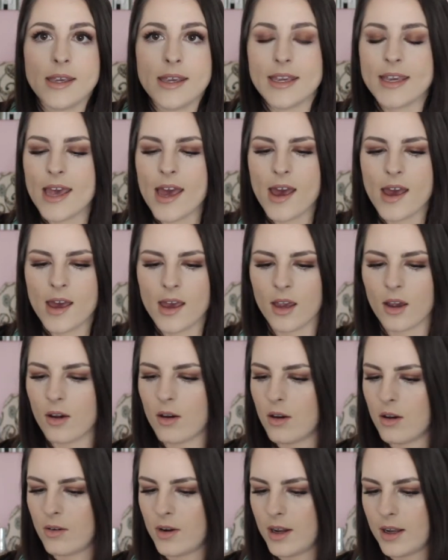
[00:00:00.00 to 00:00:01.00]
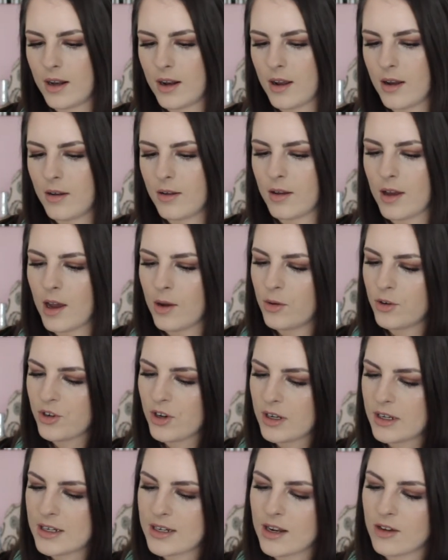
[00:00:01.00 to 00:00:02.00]
Yay! All right. I wish
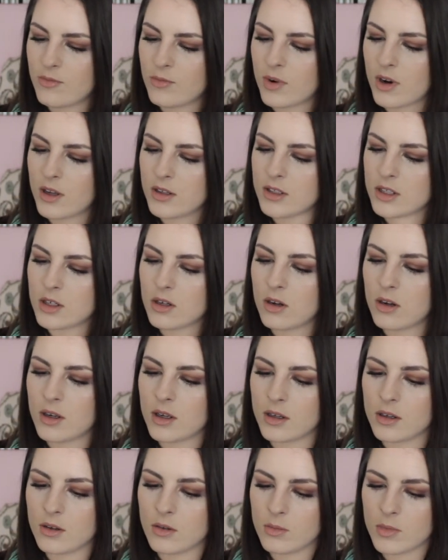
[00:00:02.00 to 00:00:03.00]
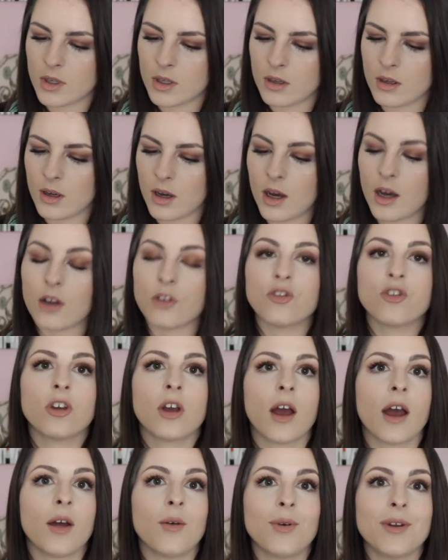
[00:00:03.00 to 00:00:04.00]
I didn't have bronzer on. Oh my gosh.
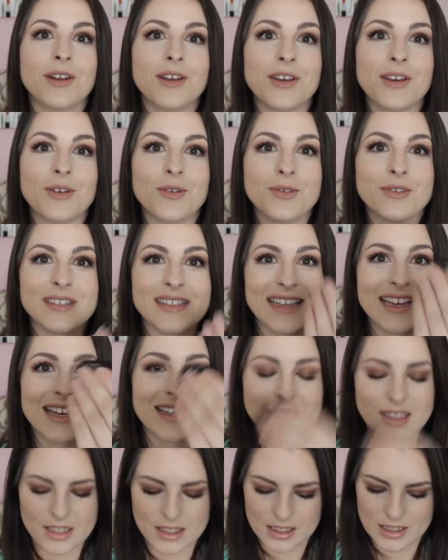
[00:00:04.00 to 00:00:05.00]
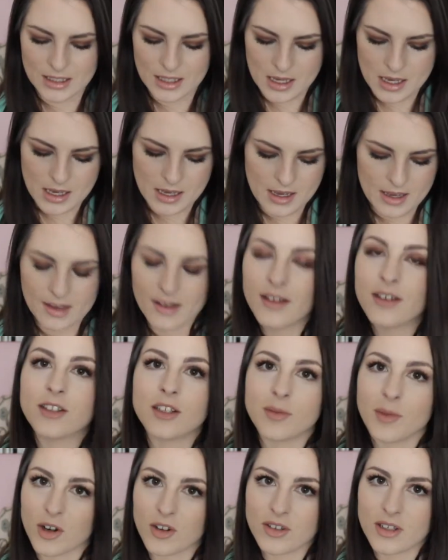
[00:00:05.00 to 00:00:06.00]
I want to use this.
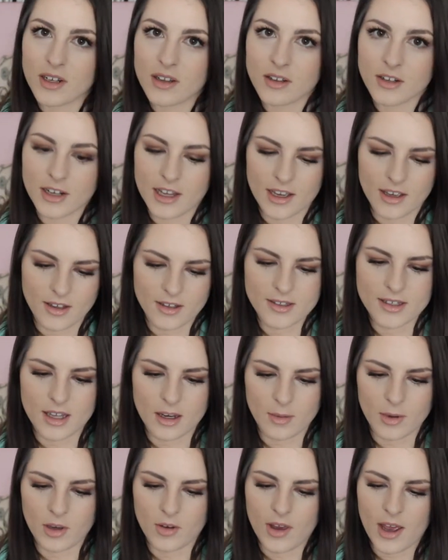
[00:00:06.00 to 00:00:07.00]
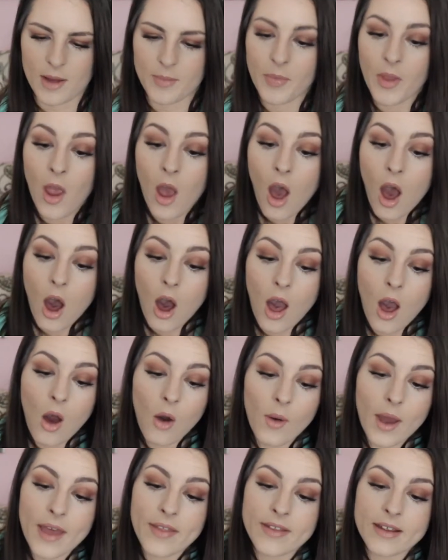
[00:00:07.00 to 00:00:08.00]
Tomorrow's another day. It's going to be okay.
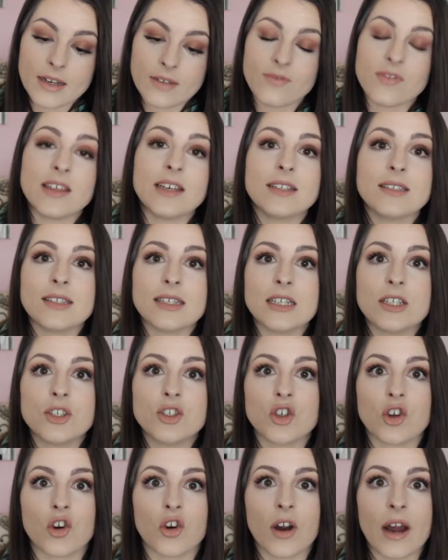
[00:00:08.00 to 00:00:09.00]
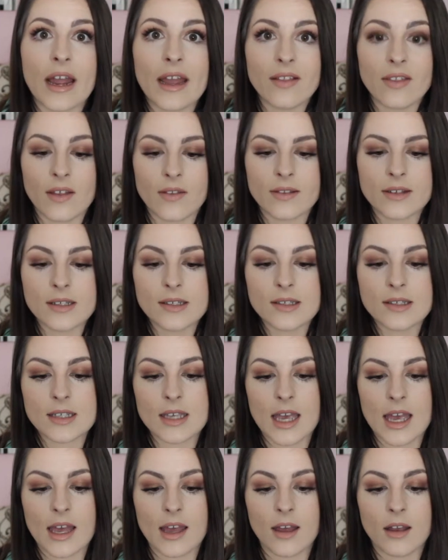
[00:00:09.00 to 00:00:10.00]
Oh, and then if this is great, then this
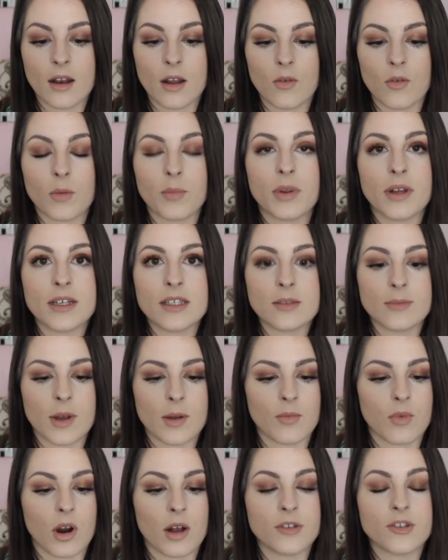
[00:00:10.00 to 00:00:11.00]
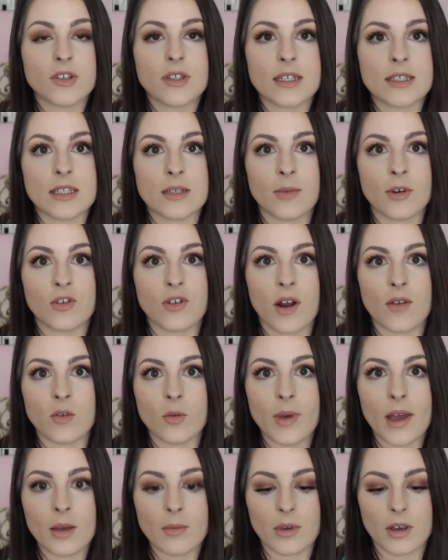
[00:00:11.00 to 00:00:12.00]
can replace my bronzer that's in my
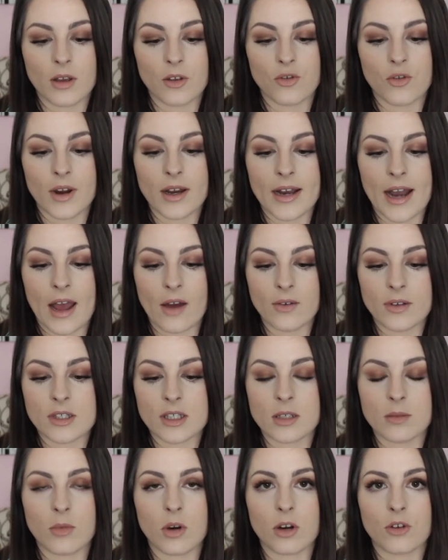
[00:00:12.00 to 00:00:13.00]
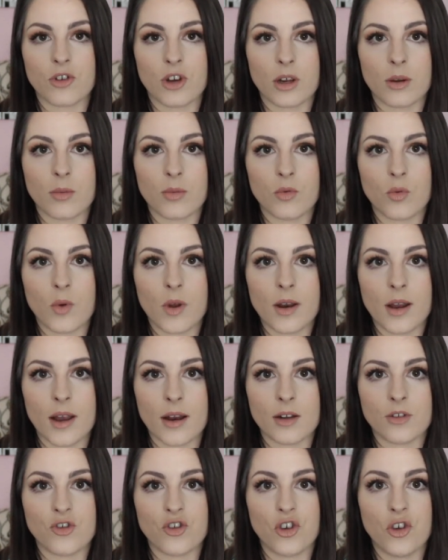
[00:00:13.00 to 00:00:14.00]
travel bag, because right now it's the Marc Jacobs one
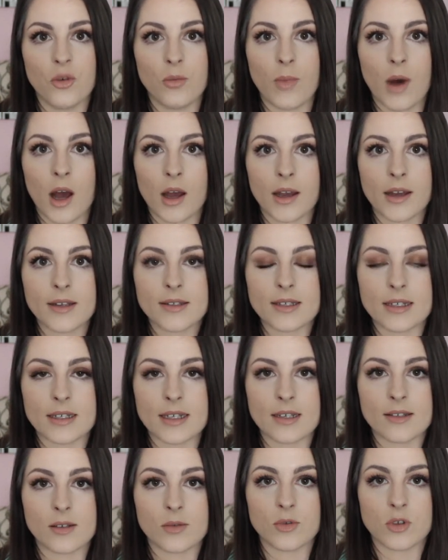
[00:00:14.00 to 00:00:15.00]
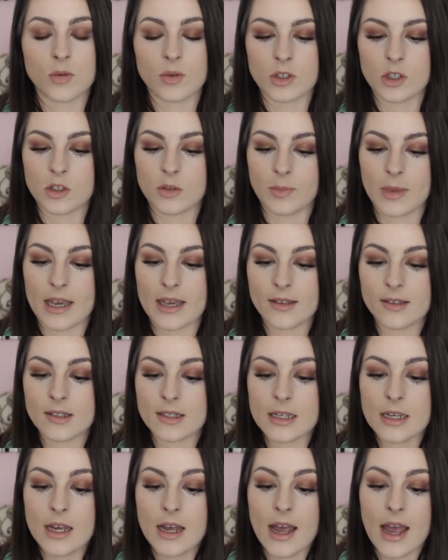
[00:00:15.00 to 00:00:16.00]
and it's humongous and takes up so much
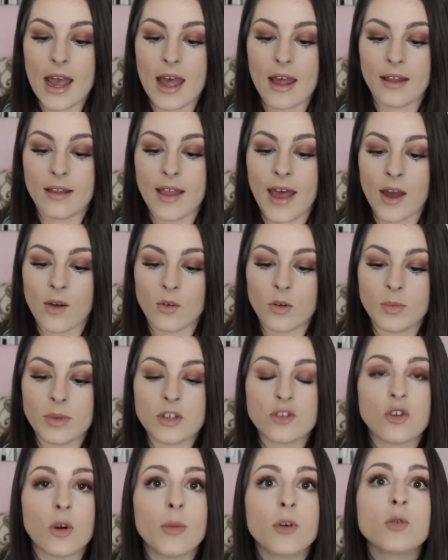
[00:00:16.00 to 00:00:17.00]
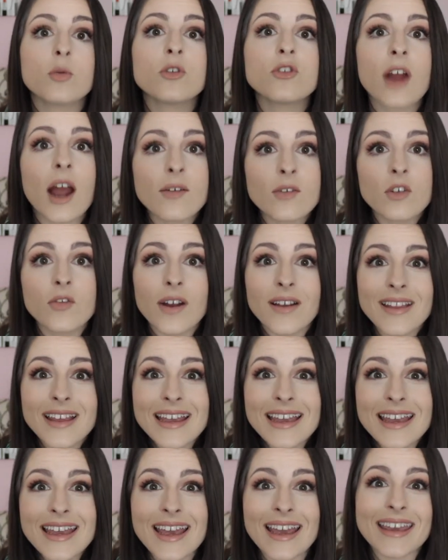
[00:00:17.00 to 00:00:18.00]
space. And that would be so much more travel
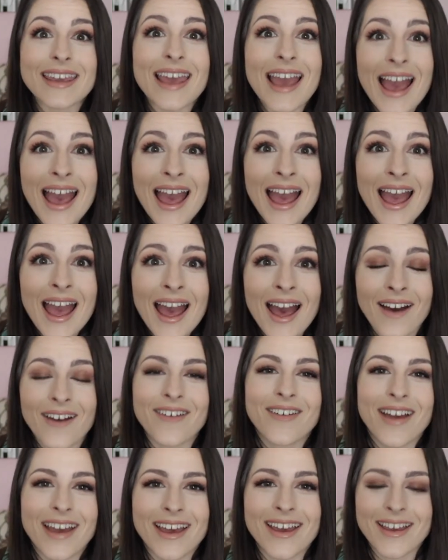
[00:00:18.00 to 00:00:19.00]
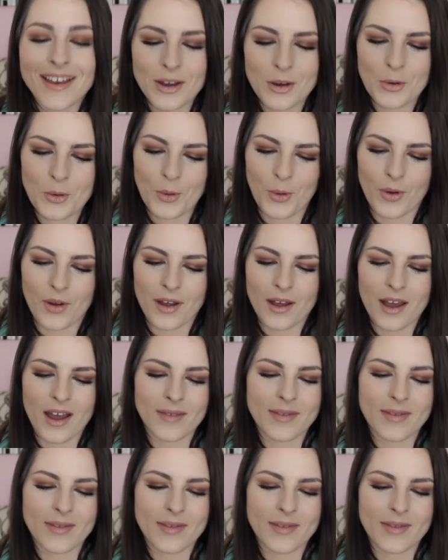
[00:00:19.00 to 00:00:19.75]
friendly. Yeah. Okay, cool.